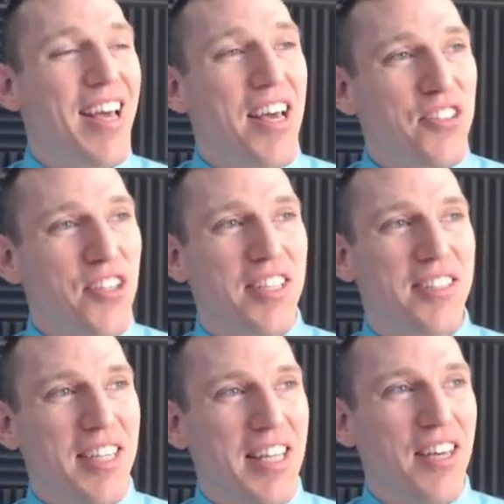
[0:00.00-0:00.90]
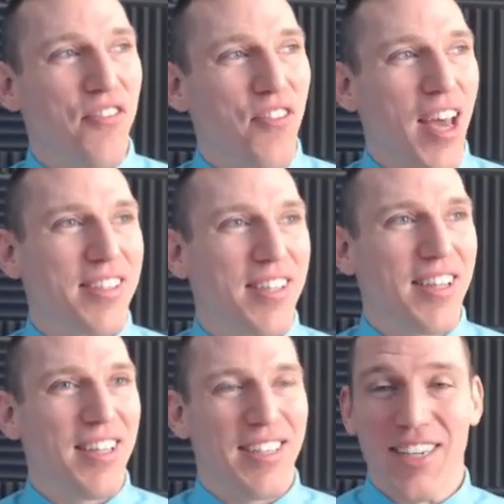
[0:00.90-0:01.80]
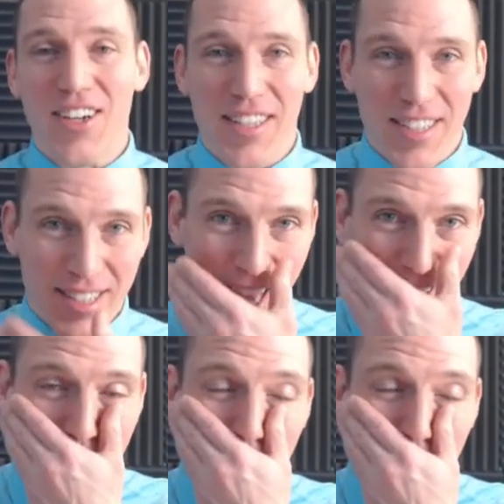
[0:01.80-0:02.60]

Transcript: So you can see the effects of the DDoS attack